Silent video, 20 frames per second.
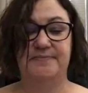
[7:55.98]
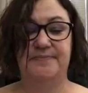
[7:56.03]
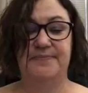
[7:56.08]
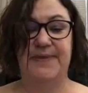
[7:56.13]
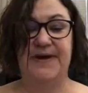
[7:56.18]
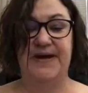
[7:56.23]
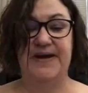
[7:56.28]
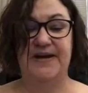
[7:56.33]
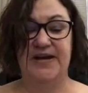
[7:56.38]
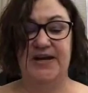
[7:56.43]

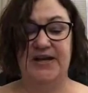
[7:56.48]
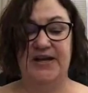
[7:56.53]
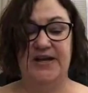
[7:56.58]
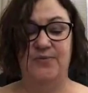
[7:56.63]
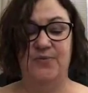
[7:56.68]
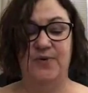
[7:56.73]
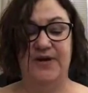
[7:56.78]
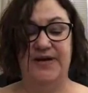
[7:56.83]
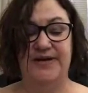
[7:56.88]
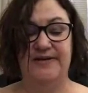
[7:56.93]
but
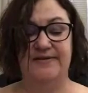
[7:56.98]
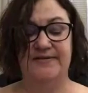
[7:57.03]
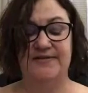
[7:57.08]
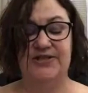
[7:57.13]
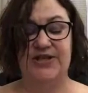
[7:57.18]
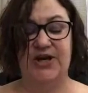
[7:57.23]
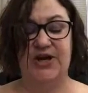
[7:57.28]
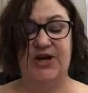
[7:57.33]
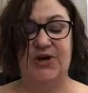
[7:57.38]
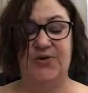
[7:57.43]
it wouldn't
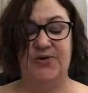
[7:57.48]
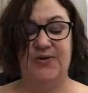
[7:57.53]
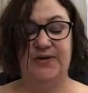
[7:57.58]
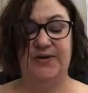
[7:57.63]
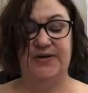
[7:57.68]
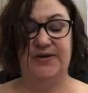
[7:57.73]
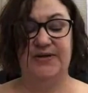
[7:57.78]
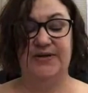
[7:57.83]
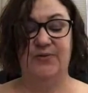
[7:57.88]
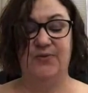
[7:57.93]
so
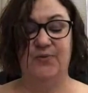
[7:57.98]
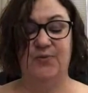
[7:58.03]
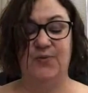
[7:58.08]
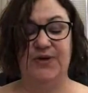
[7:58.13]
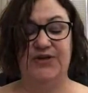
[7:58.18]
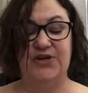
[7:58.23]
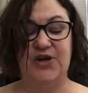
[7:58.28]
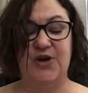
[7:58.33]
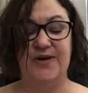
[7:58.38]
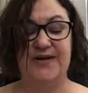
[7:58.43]

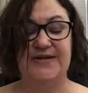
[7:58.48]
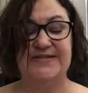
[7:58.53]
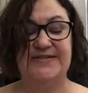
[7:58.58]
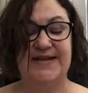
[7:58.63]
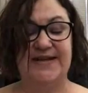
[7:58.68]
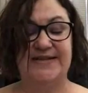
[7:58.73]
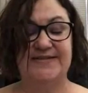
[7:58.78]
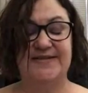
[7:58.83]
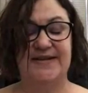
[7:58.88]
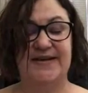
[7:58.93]
we don't
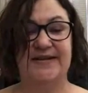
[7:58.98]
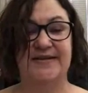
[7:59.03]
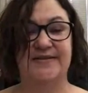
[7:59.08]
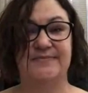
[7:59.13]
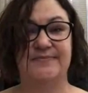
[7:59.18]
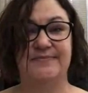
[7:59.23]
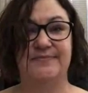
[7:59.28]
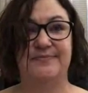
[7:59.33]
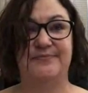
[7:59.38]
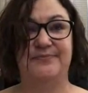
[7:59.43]
assess
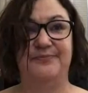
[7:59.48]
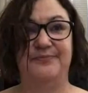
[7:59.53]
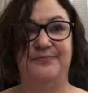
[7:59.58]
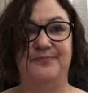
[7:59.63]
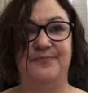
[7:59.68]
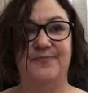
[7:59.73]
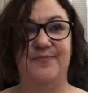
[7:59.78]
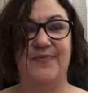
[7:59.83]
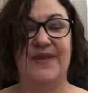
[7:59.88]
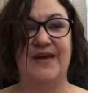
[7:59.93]
like
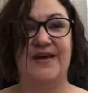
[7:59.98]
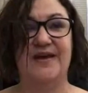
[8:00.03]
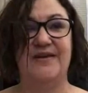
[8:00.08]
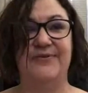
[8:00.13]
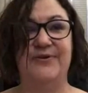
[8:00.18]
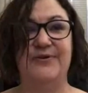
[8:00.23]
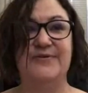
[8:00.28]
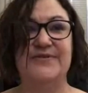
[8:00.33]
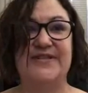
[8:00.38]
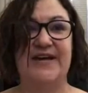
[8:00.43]

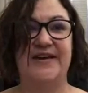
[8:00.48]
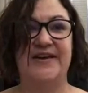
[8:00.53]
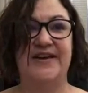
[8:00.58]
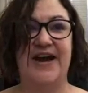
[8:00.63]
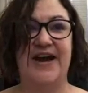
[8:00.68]
if you sell